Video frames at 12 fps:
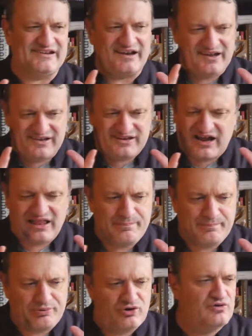and it's a
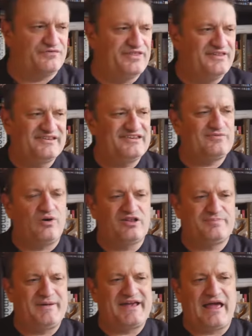proof that this is where it's been